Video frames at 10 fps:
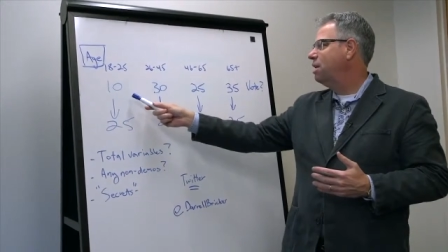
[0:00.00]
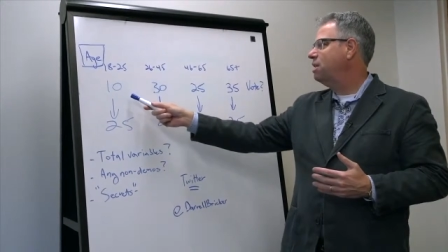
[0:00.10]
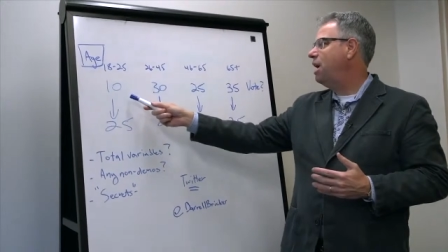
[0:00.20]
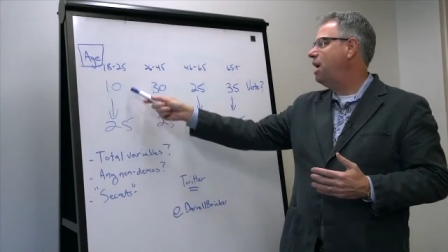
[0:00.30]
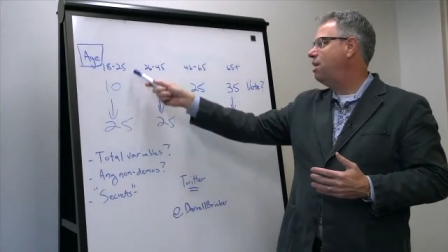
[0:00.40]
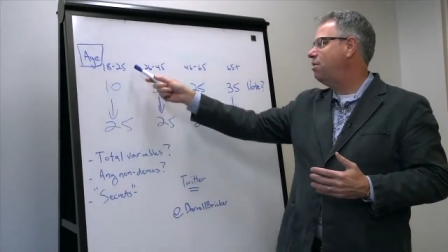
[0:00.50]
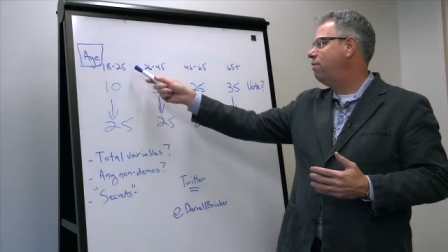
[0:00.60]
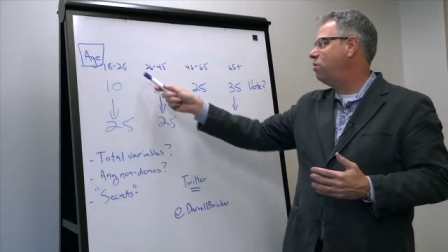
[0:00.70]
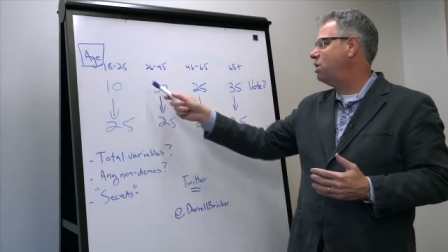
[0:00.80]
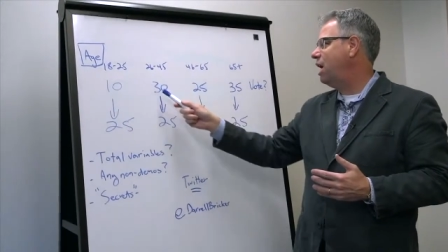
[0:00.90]
10 in the
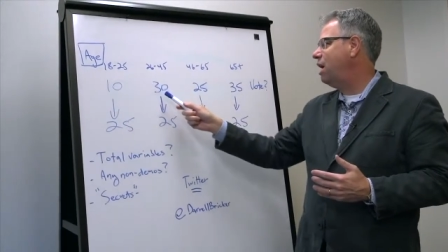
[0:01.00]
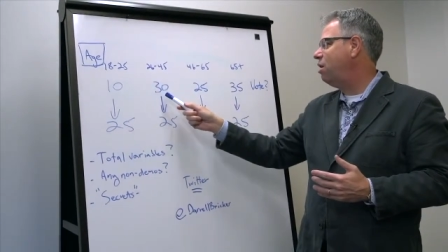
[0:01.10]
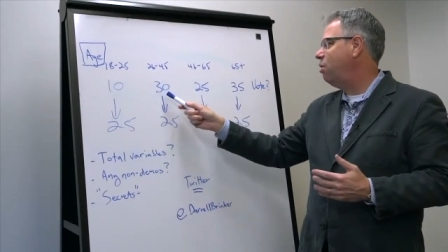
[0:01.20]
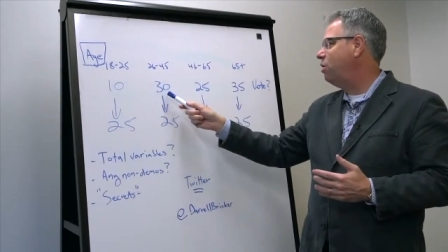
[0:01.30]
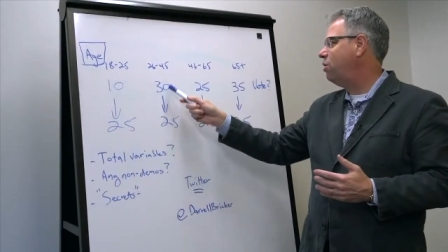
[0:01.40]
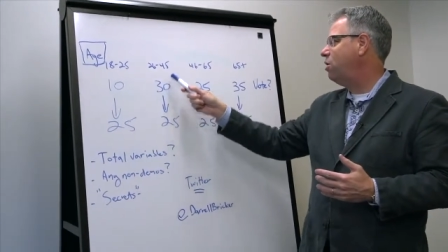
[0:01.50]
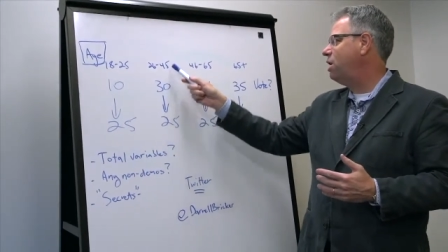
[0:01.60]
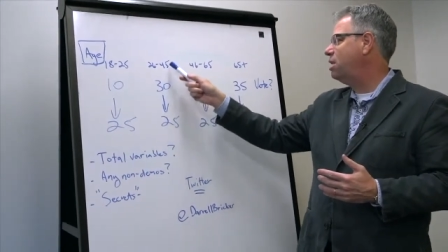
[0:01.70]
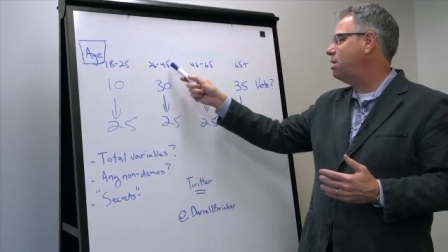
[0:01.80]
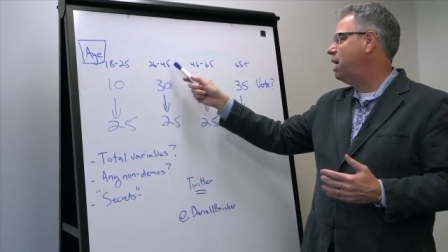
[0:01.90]
first category,
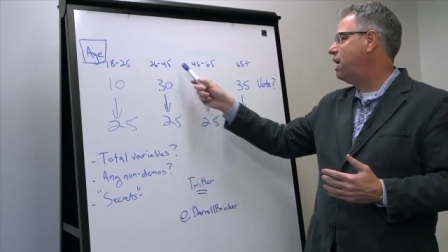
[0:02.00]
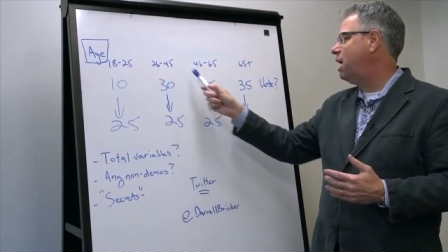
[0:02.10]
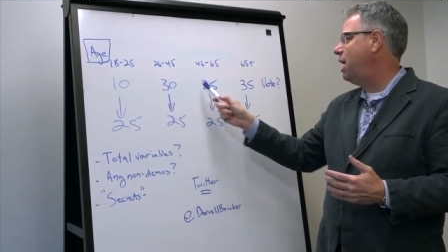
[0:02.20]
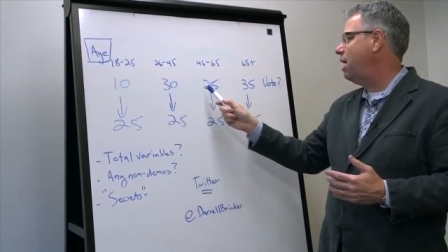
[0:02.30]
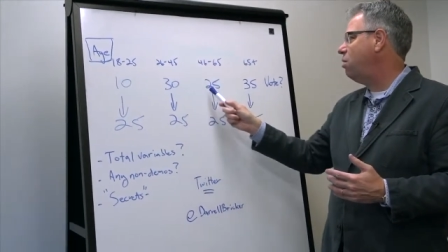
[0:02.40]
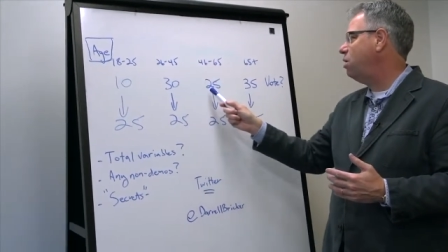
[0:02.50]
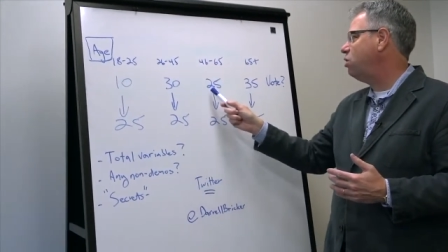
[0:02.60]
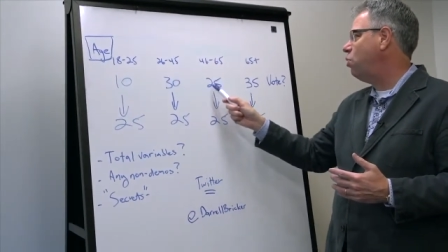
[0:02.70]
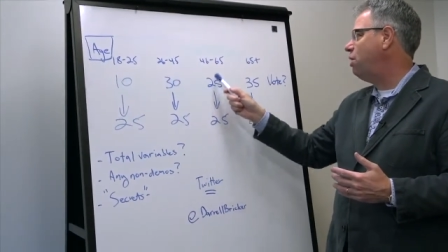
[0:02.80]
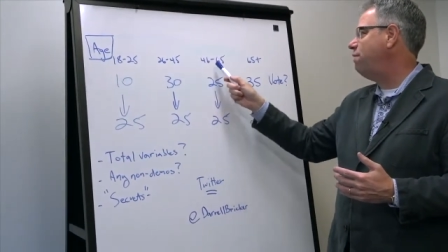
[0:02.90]
30 in the second category,
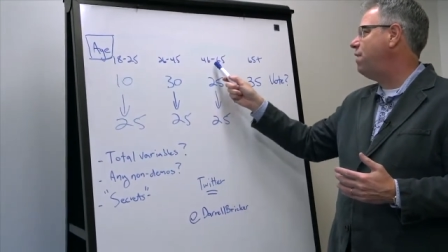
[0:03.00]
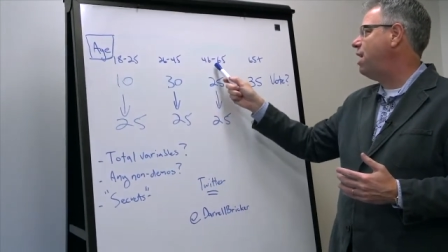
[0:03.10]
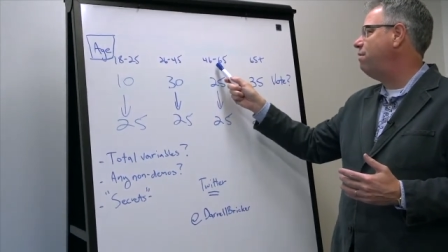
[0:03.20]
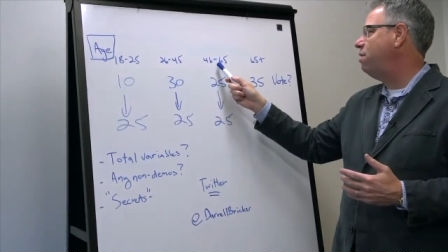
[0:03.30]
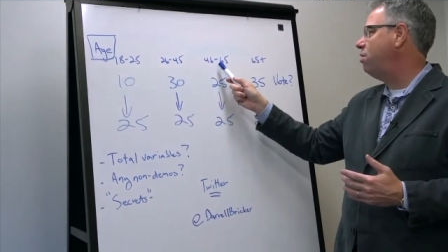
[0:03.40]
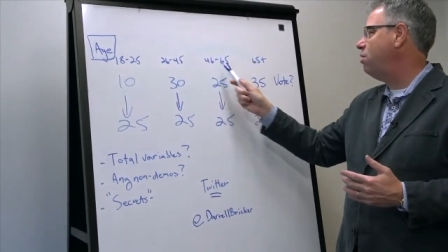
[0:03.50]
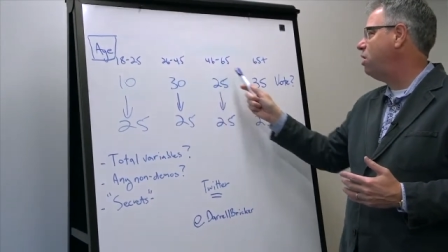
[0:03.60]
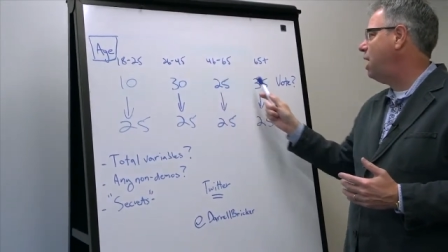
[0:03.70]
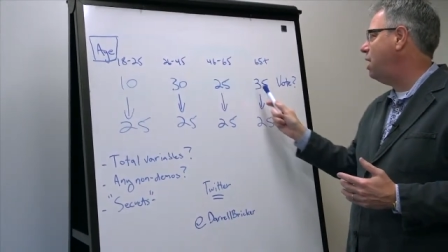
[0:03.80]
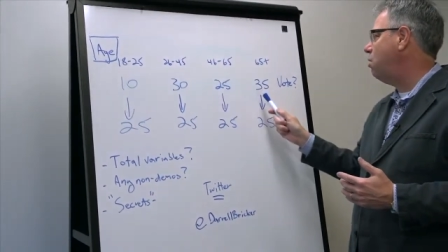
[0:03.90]
25 in the
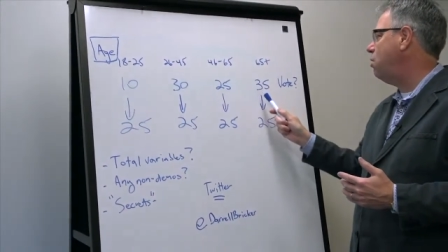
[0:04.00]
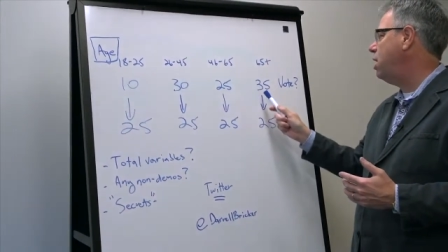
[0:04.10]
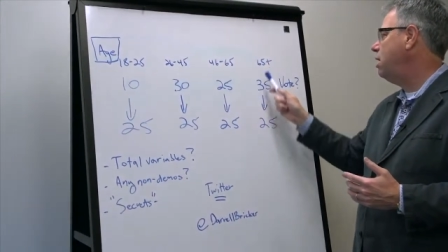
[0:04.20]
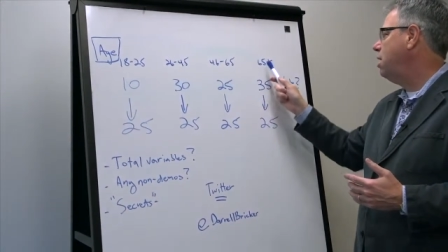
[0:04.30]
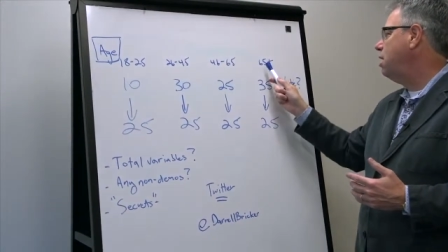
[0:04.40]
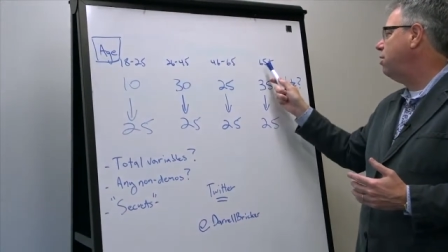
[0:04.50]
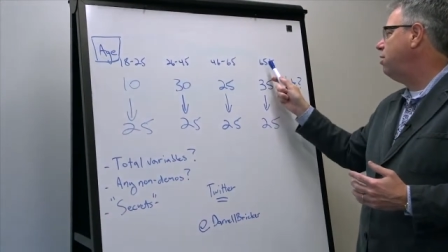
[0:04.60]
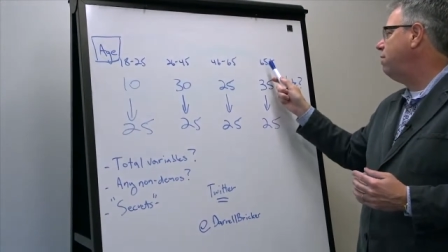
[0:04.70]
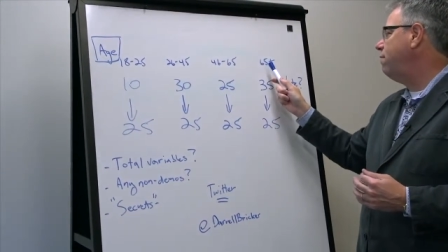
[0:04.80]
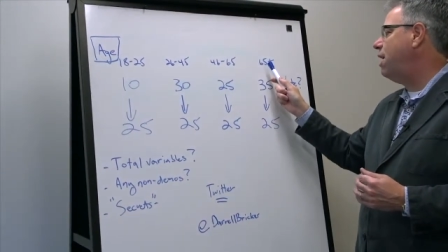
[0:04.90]
third category,
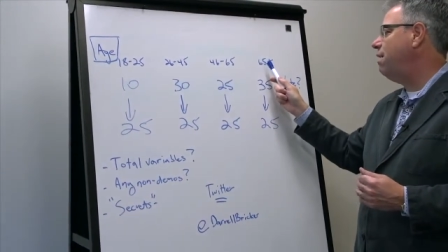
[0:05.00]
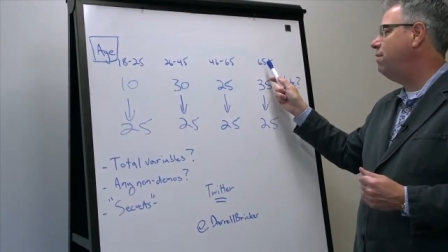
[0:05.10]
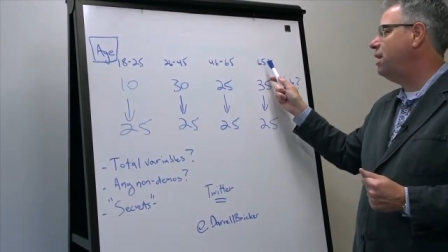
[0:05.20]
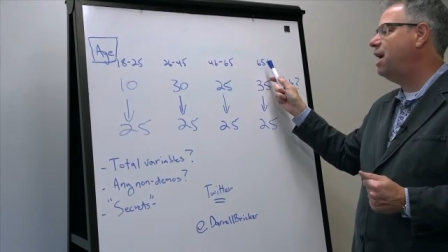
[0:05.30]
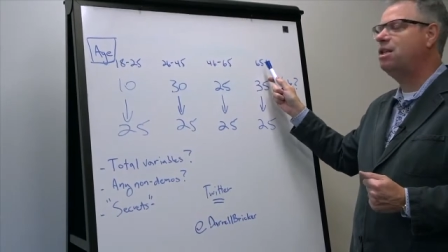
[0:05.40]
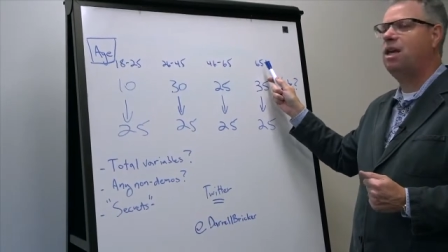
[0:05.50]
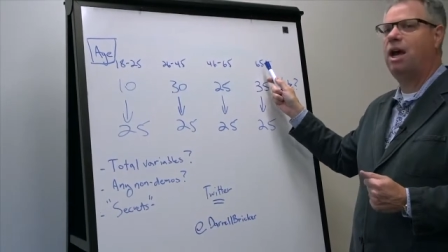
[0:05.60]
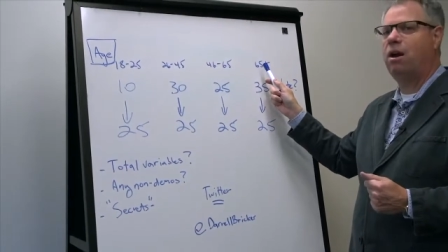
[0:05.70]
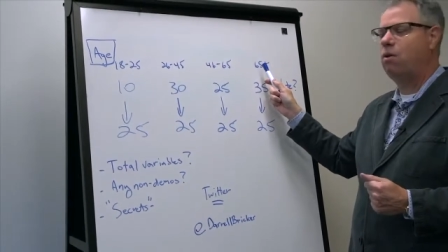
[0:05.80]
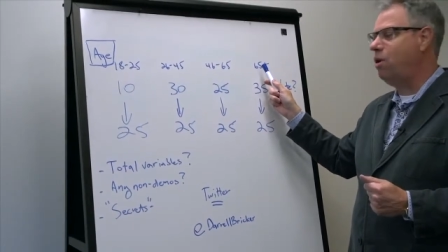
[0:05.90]
35 in the next
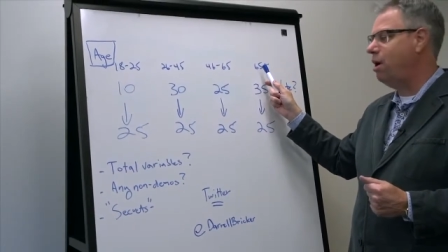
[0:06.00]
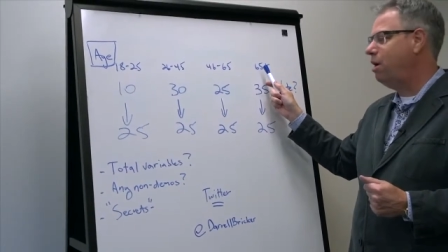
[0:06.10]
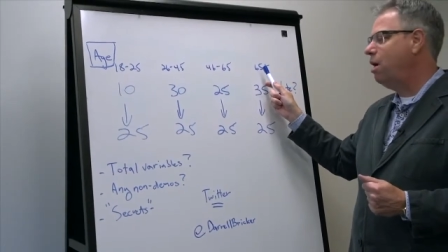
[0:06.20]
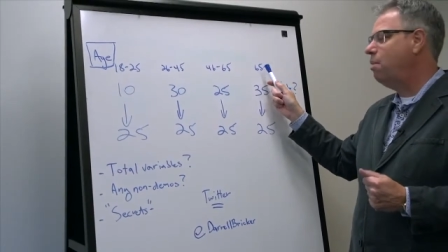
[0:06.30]
category.